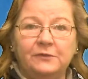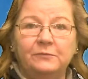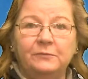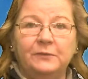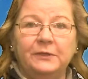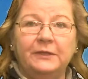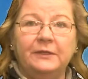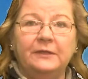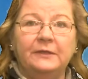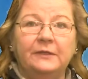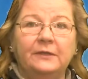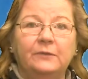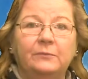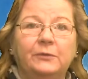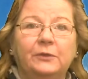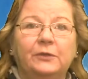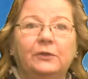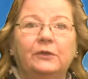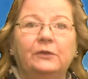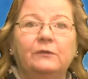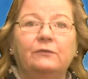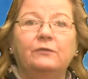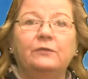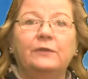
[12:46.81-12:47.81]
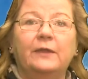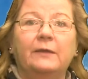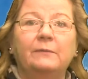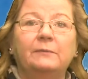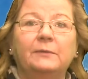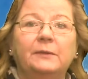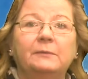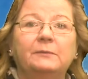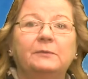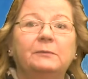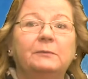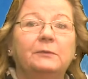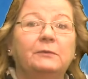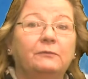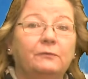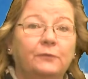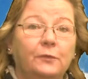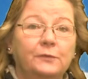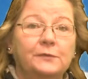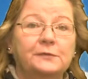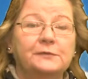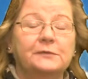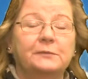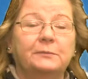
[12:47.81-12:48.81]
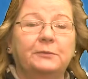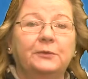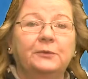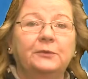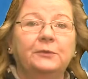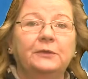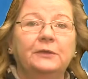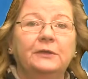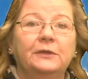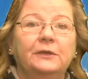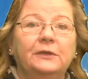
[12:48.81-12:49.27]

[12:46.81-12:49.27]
meaning the ability for that beam to be focusable,